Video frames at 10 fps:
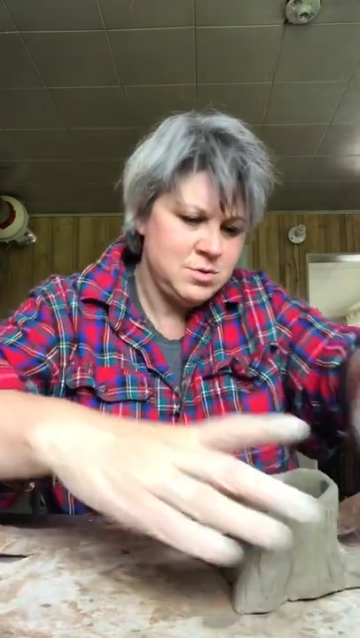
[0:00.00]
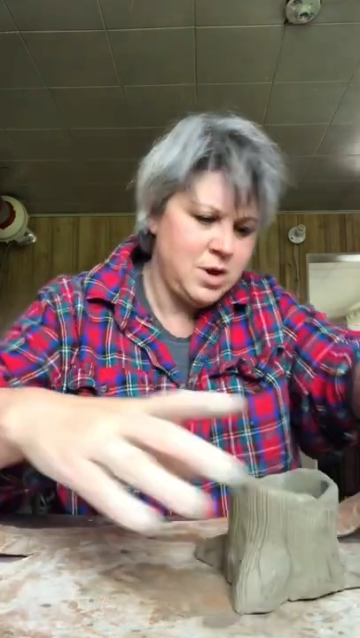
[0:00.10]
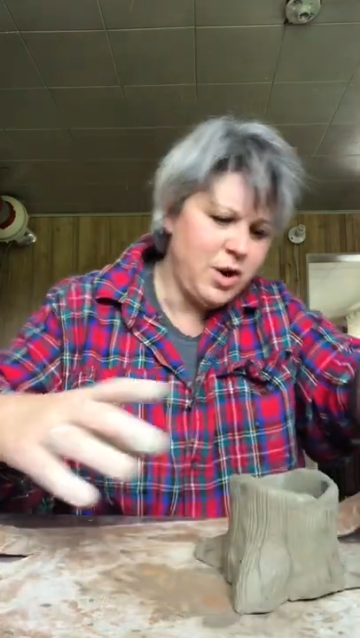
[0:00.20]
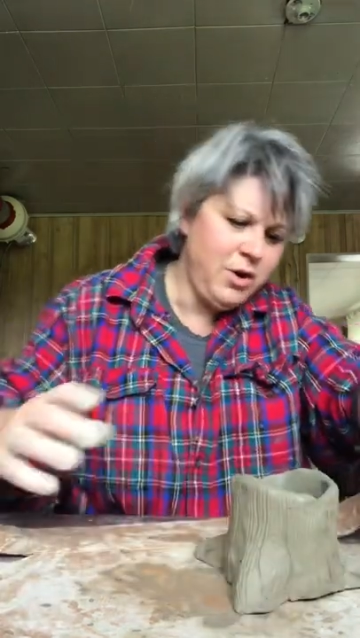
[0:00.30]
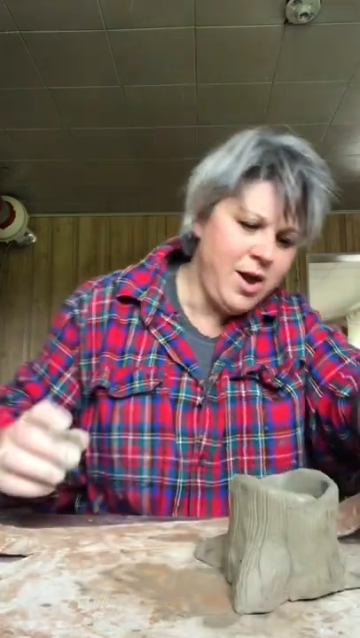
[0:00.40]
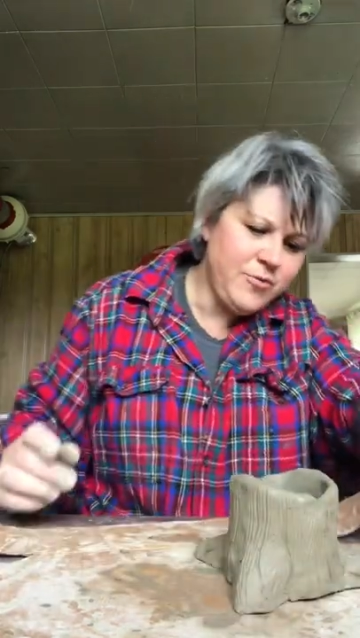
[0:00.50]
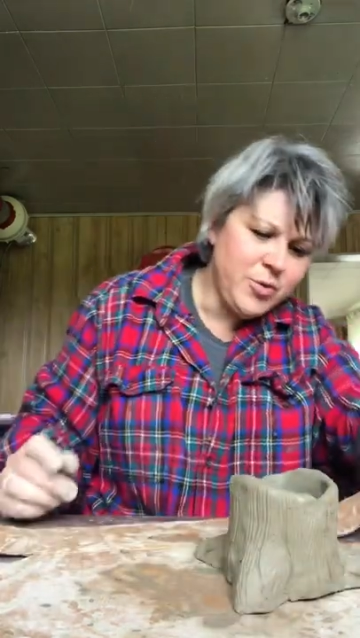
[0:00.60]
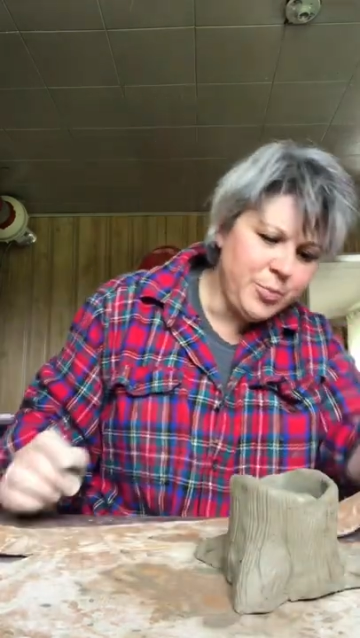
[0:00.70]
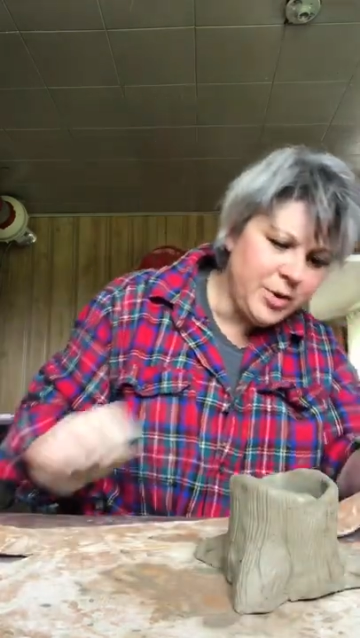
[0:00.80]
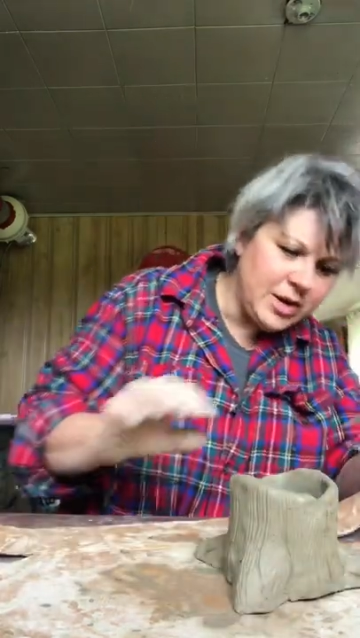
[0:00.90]
I don't have to
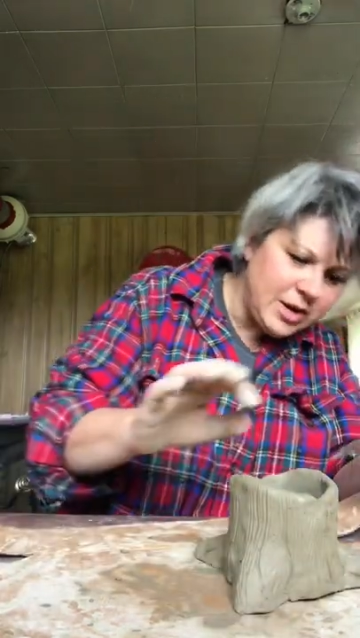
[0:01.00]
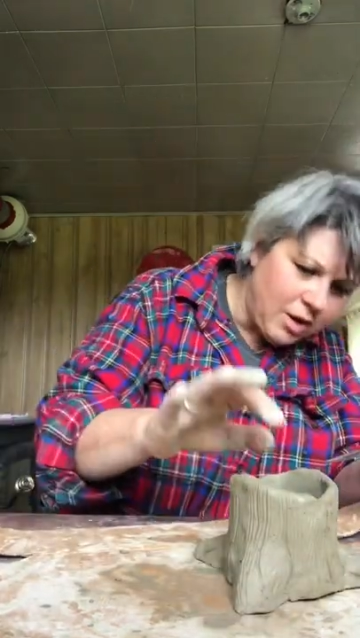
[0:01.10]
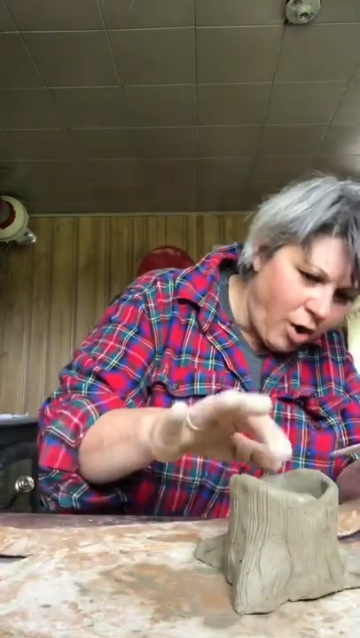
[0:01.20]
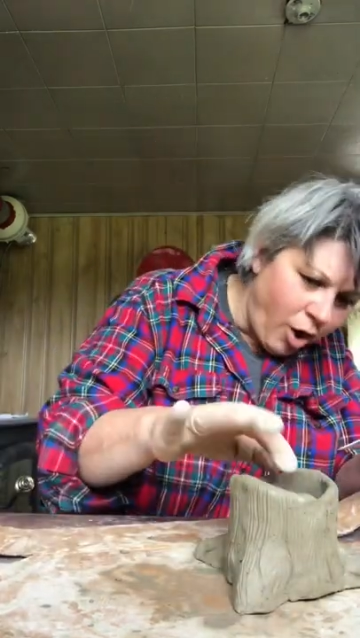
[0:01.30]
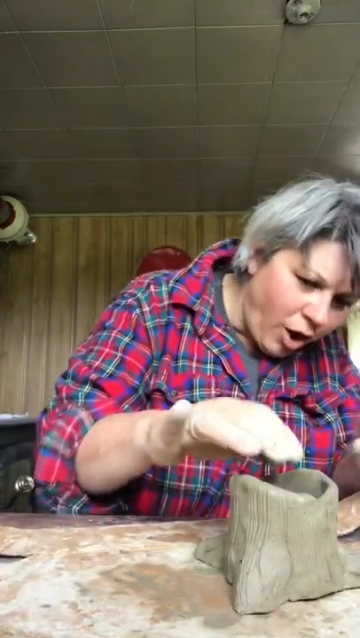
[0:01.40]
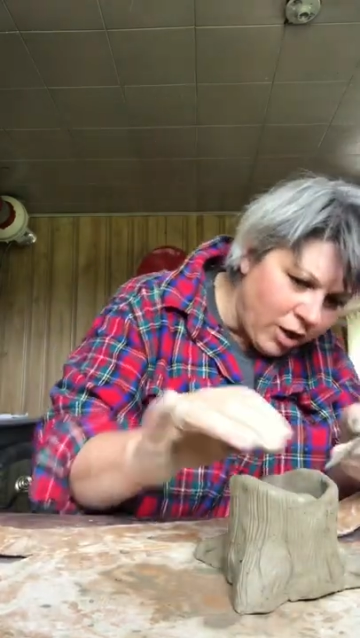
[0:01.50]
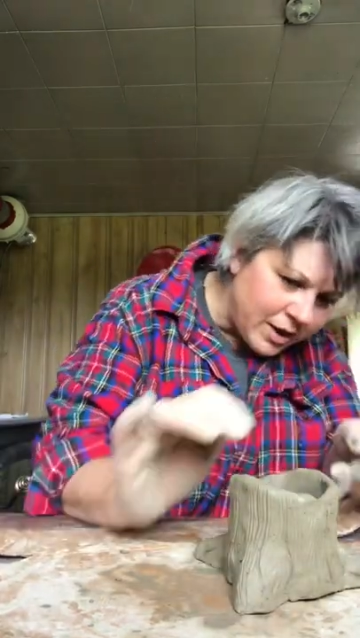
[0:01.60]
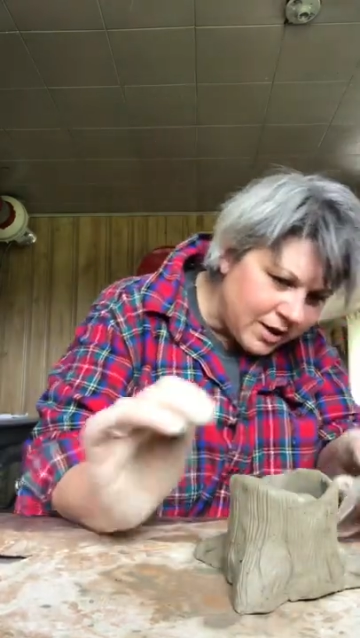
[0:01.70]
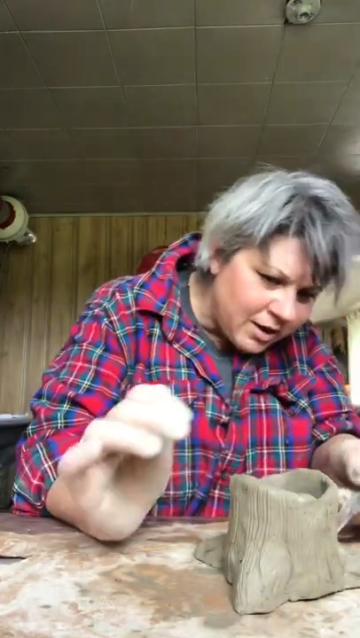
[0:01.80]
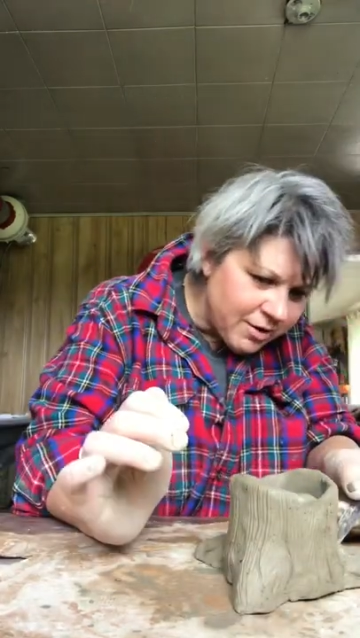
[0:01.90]
put it all
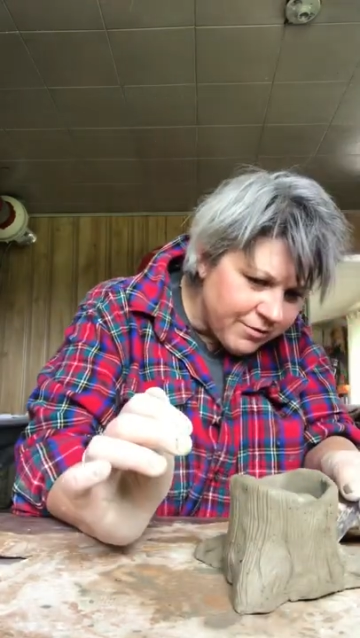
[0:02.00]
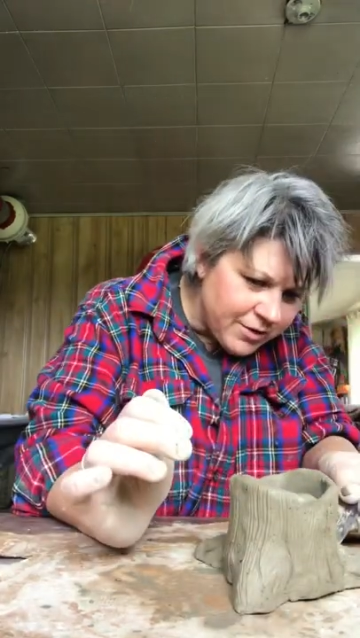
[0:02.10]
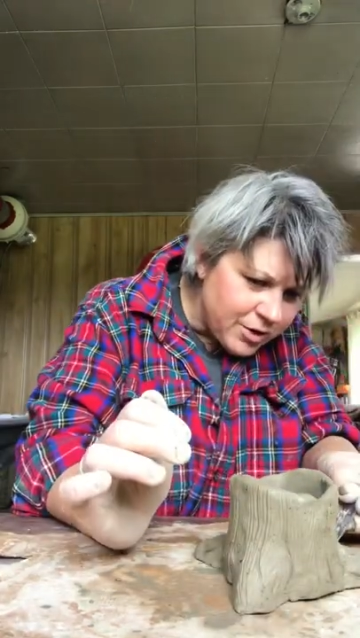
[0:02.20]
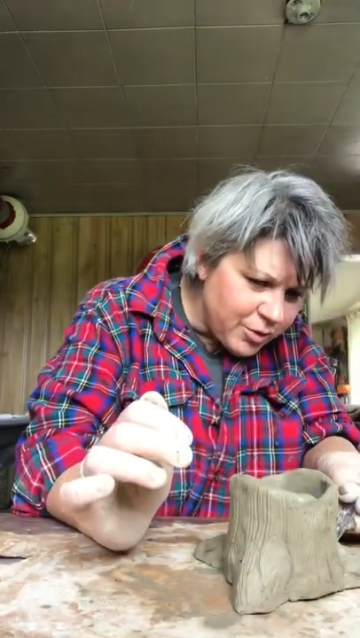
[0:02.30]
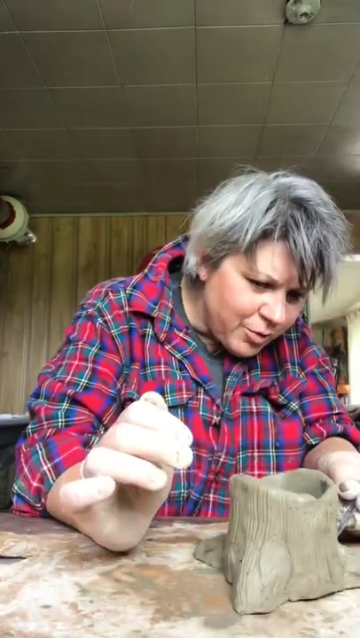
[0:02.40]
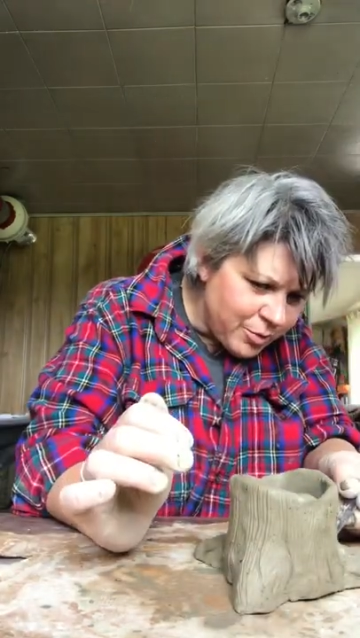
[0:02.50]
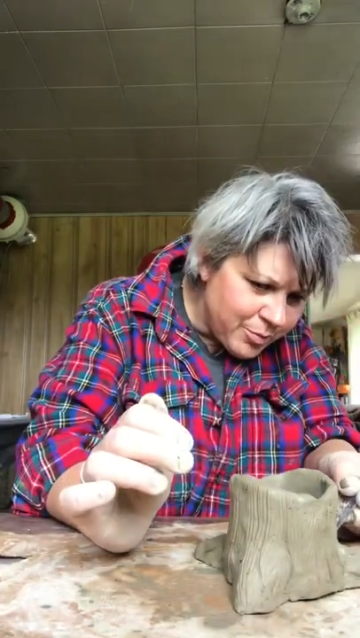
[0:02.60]
in here for you,